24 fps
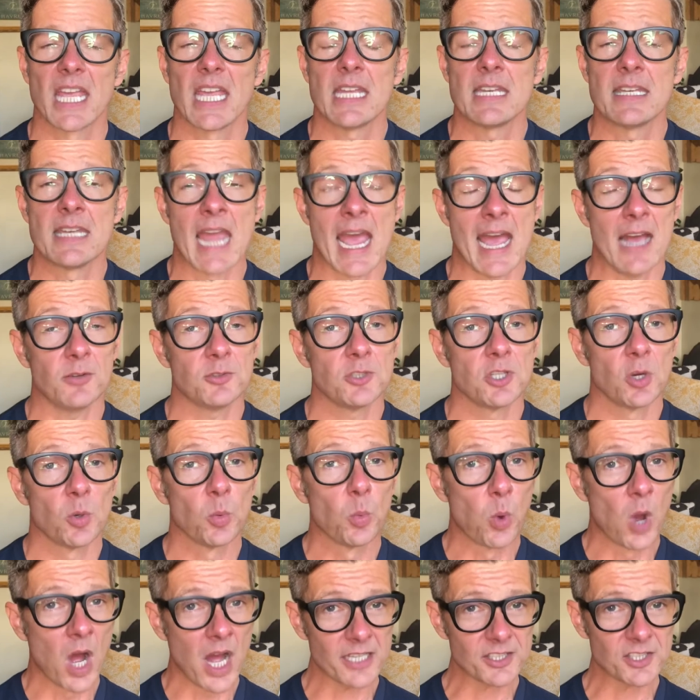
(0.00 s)
Now, you're
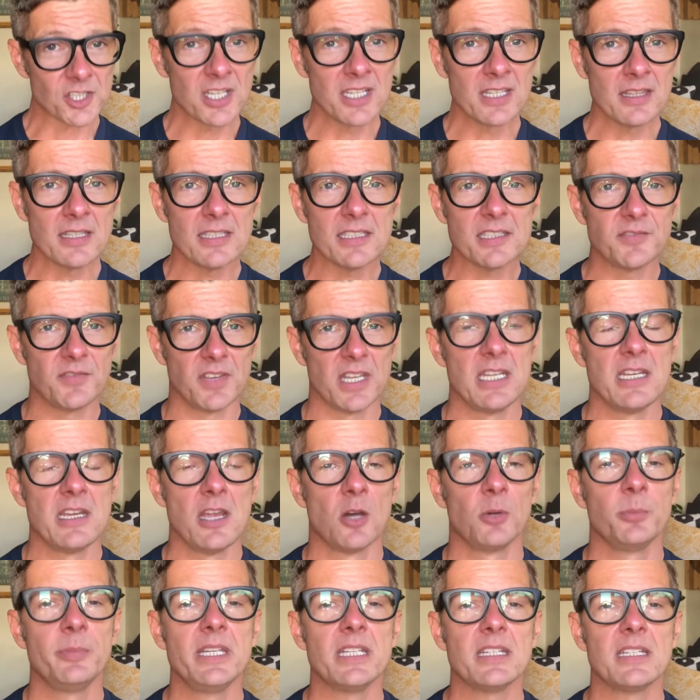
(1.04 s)
watching this
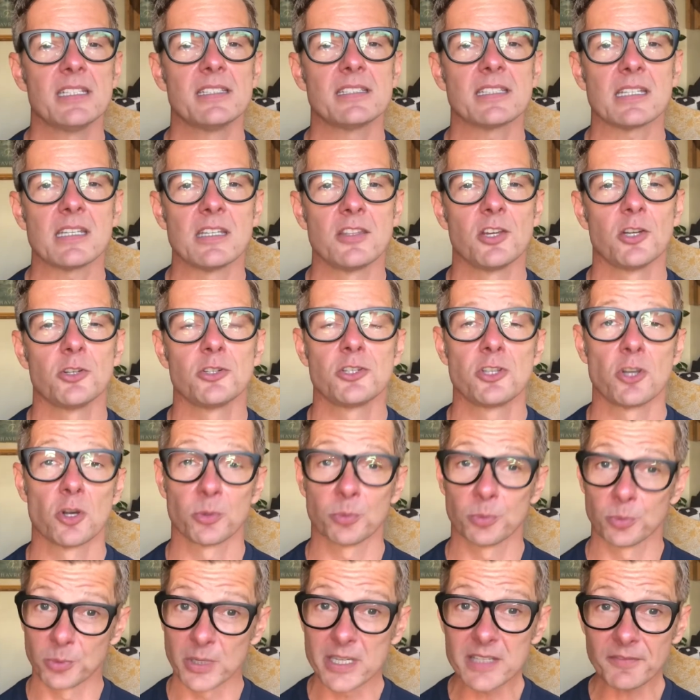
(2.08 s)
video because either you're
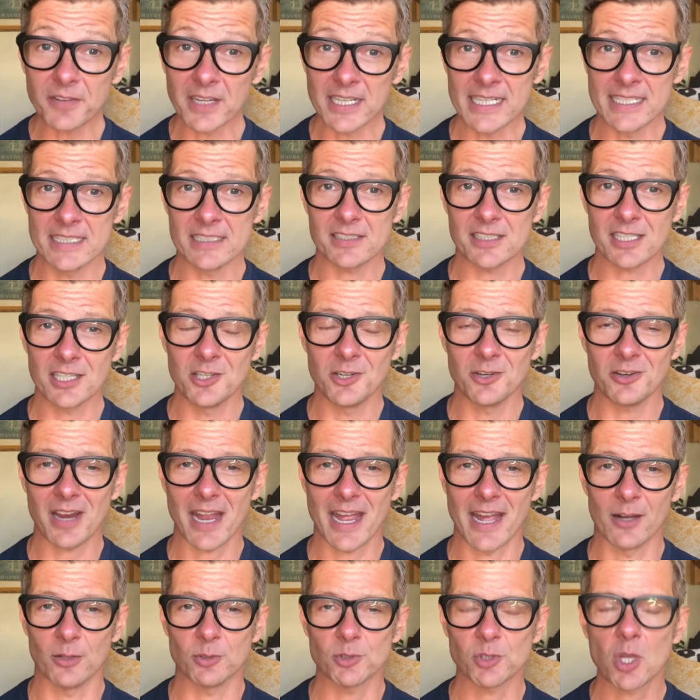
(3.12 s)
refinancing your
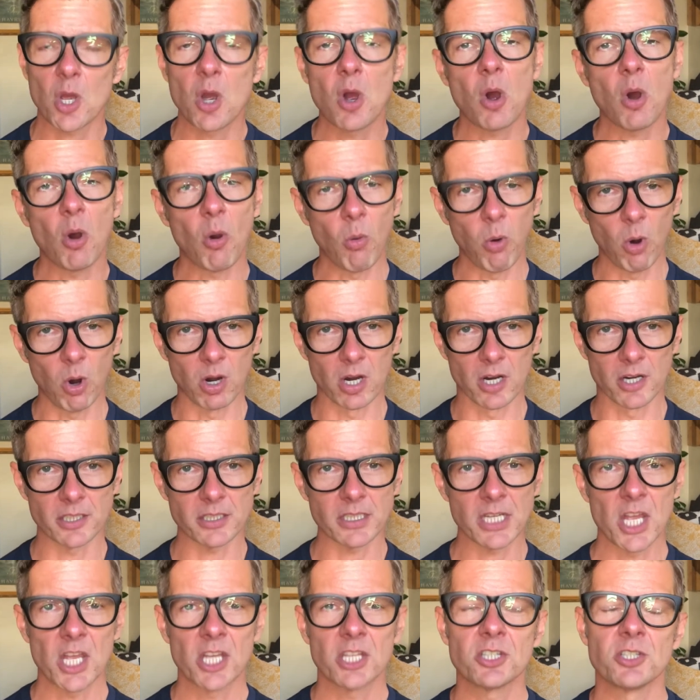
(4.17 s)
house
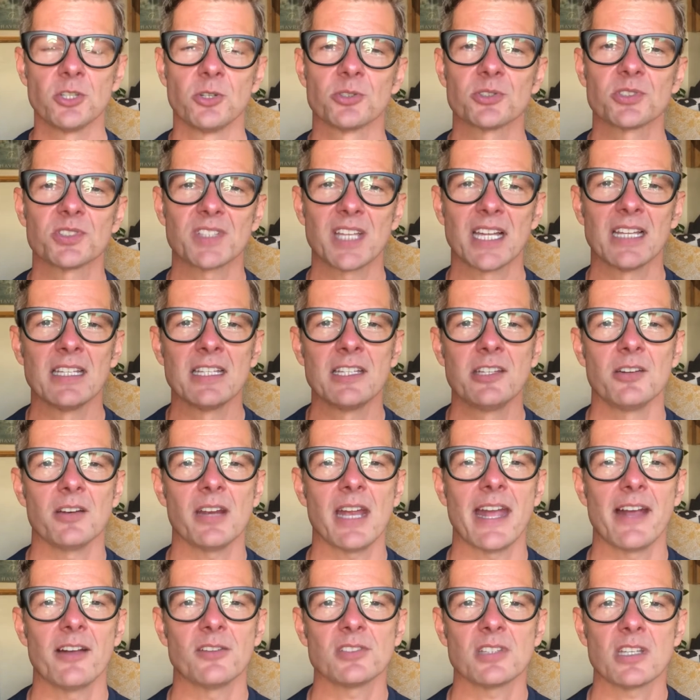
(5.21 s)
or you're selling your
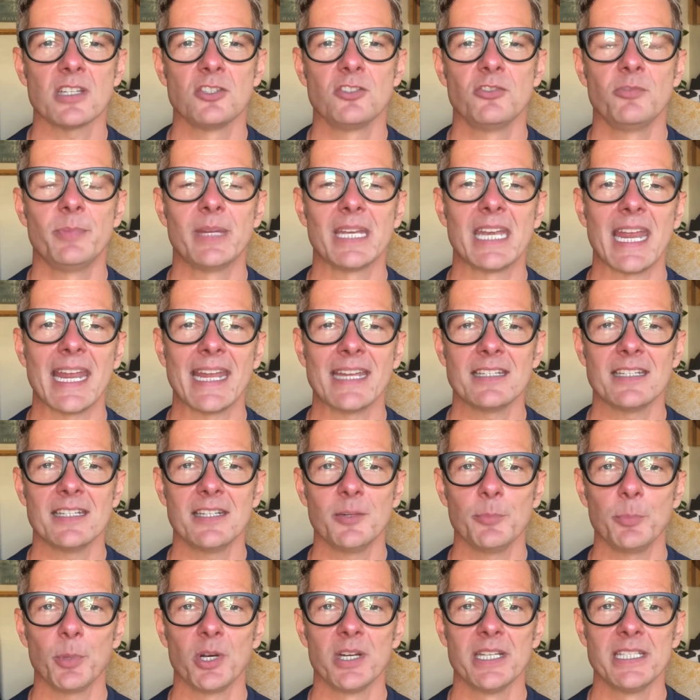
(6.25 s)
house and you've been handed an
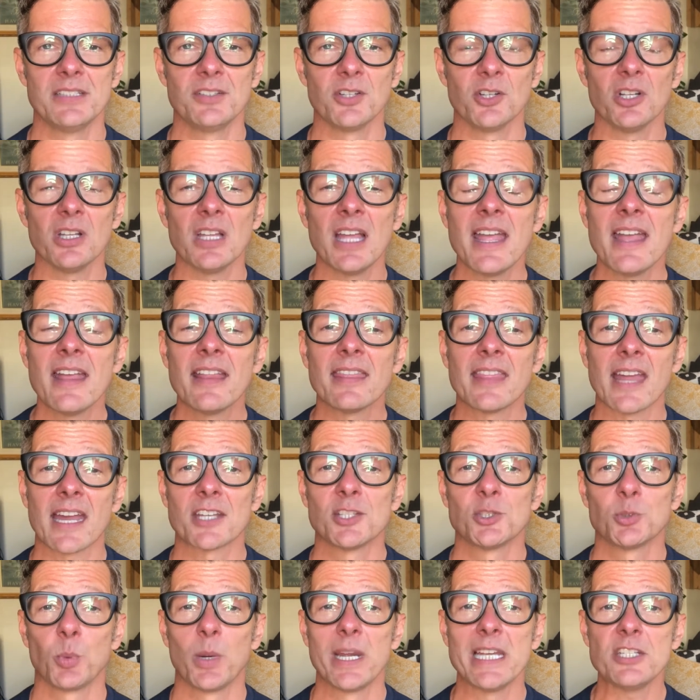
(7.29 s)
appraisal that
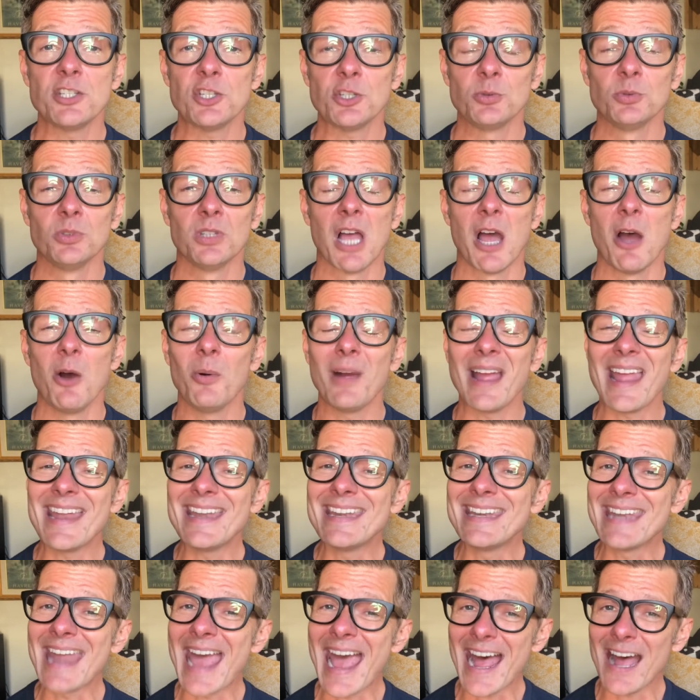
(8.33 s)
is way too low,
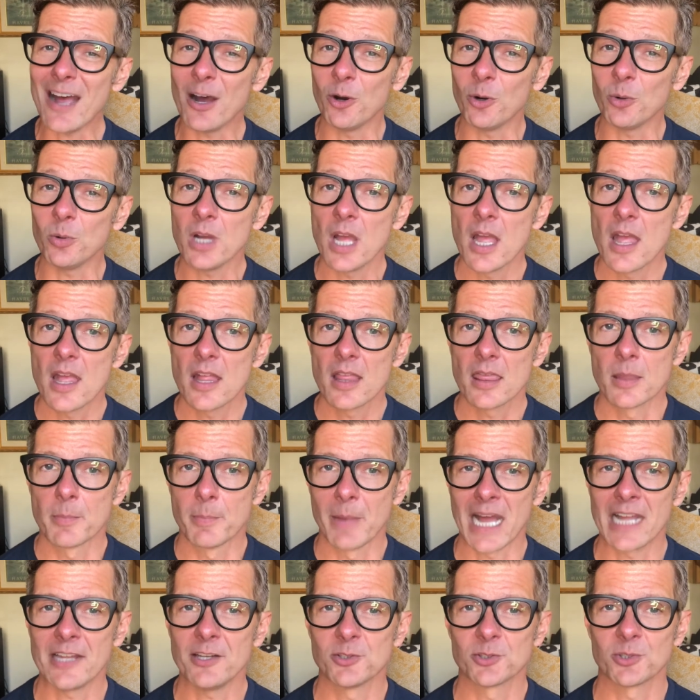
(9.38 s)
and now the
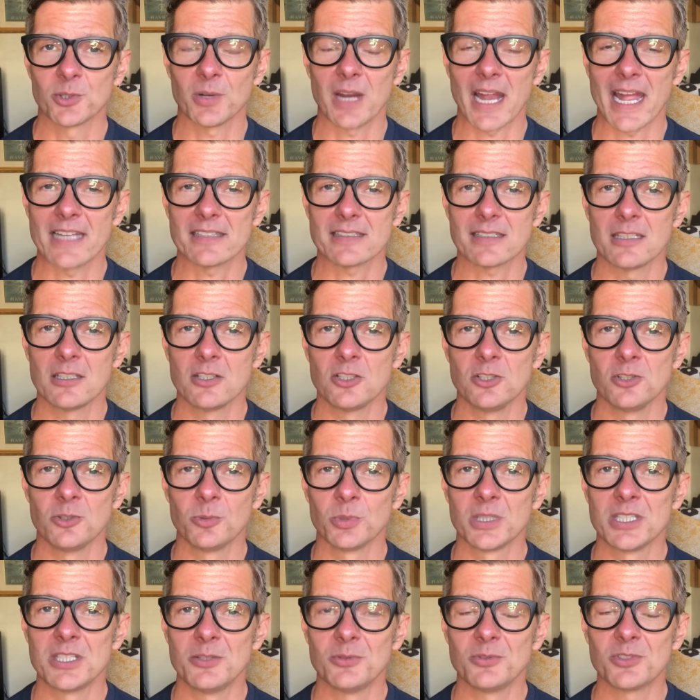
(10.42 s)
buyers are asking you to
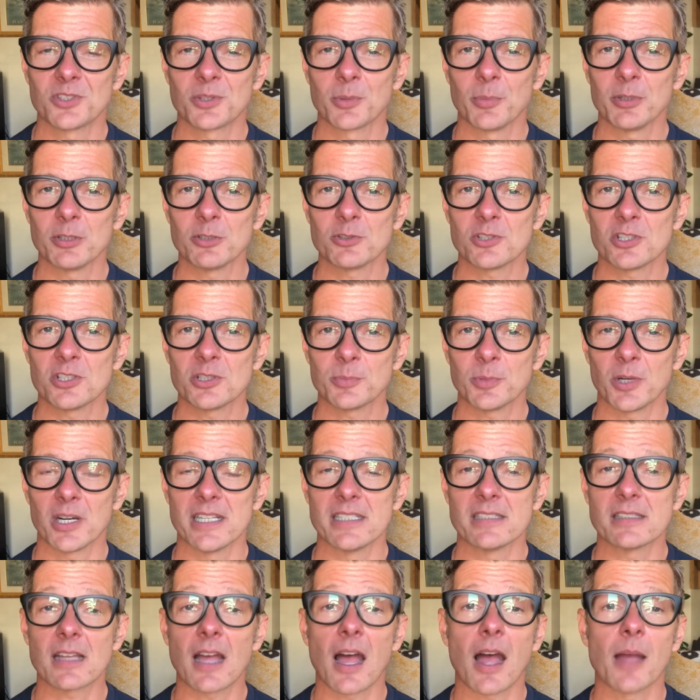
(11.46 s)
reduce the purchase
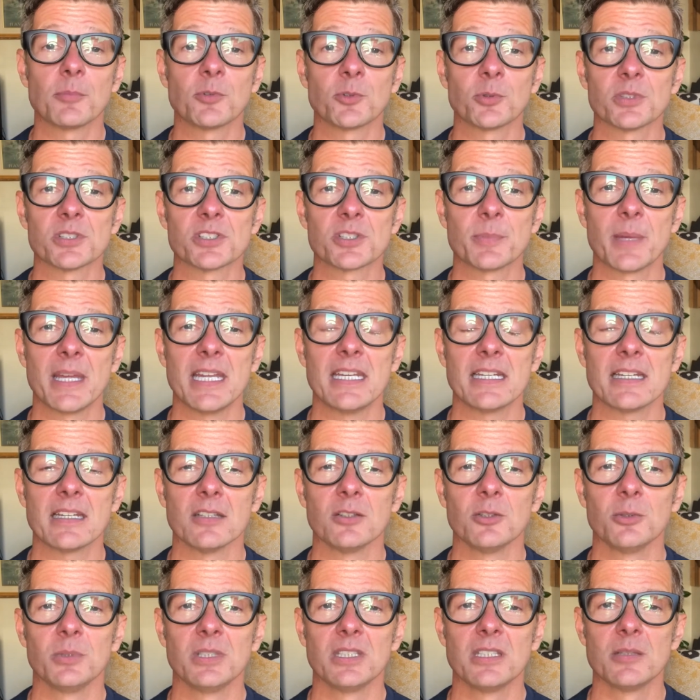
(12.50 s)
price. I'm Chris Spade at
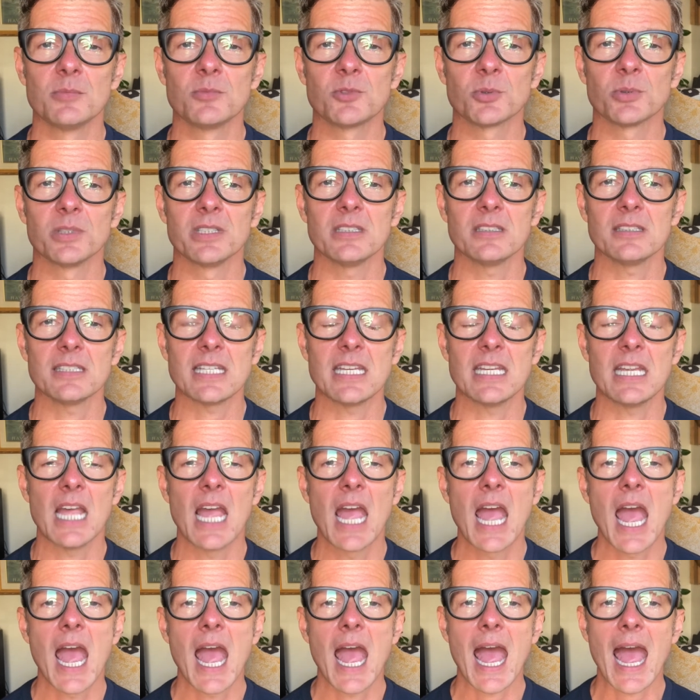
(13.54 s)
Keller Williams Realty.
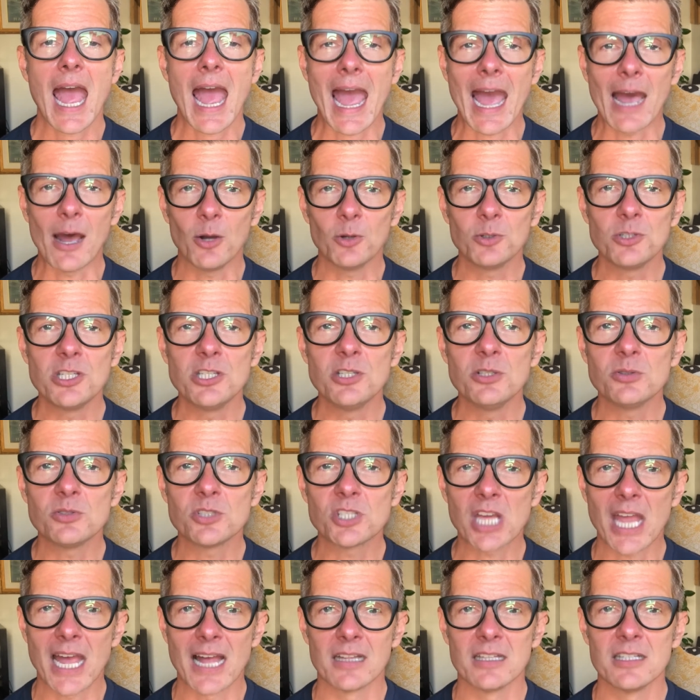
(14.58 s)
How do you
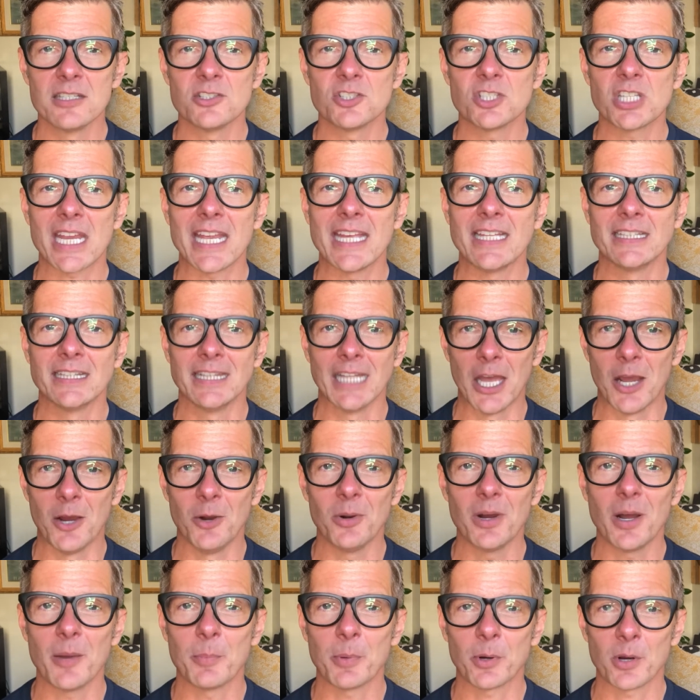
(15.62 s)
challenge a low
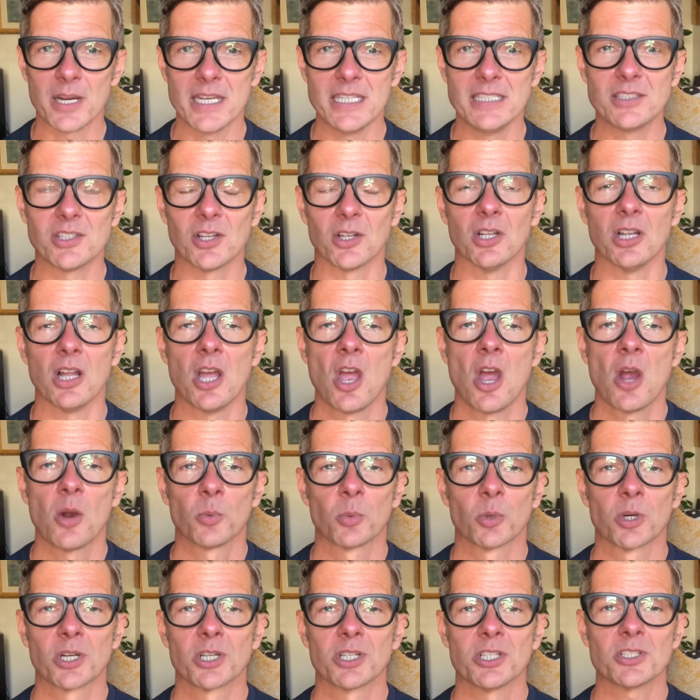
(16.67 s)
appraisal?
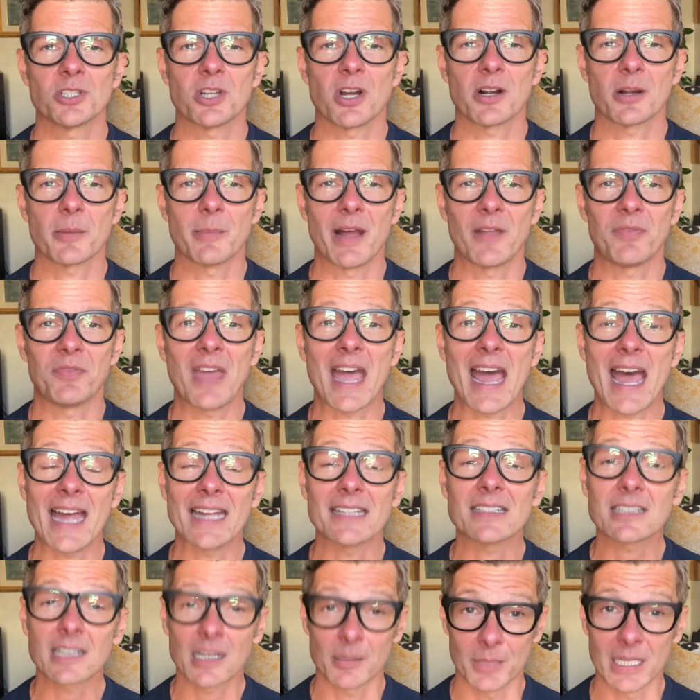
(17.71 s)
We're going to talk about
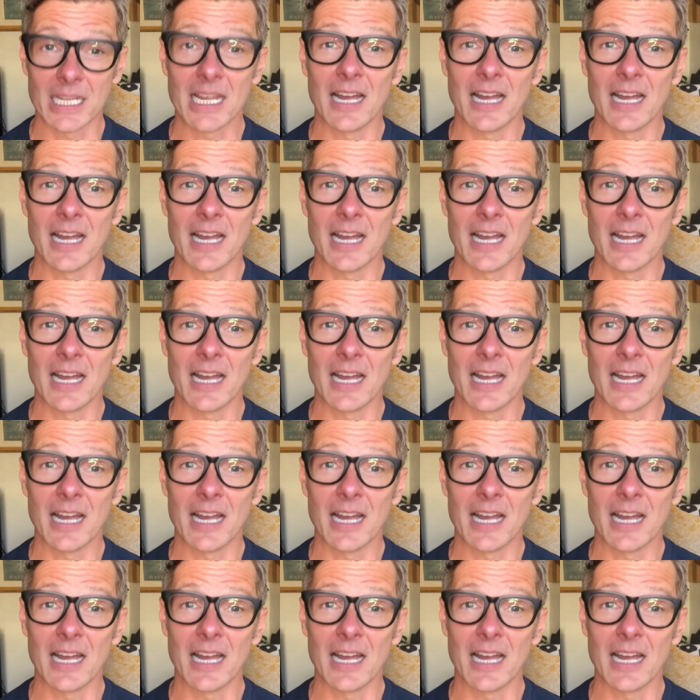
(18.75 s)
that coming